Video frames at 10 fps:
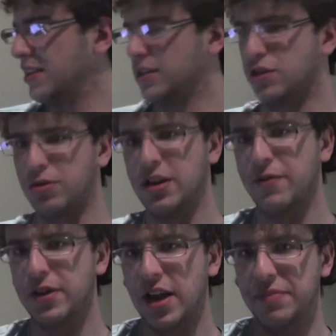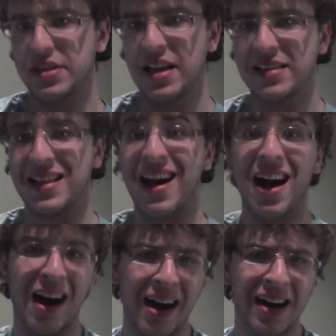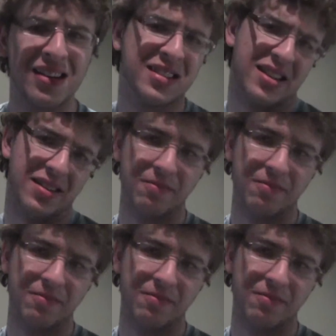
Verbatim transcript: has three different types. He has the hogs,